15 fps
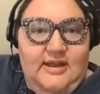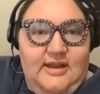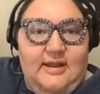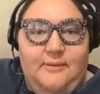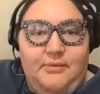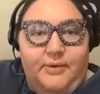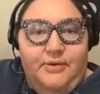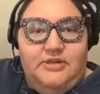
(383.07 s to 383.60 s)

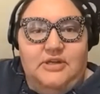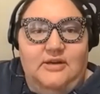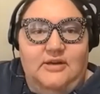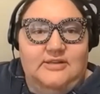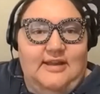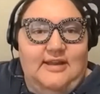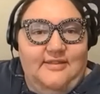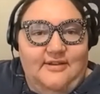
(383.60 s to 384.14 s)
And we would talk
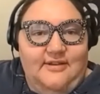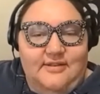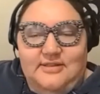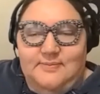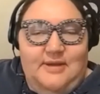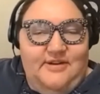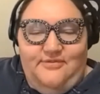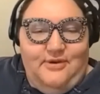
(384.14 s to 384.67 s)
together. This
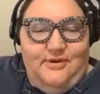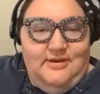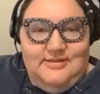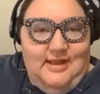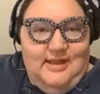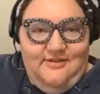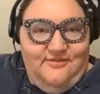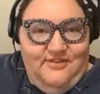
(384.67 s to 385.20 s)
metaphor has
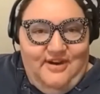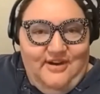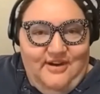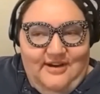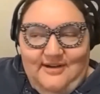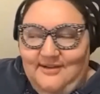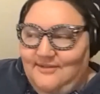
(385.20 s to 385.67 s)
gotten very,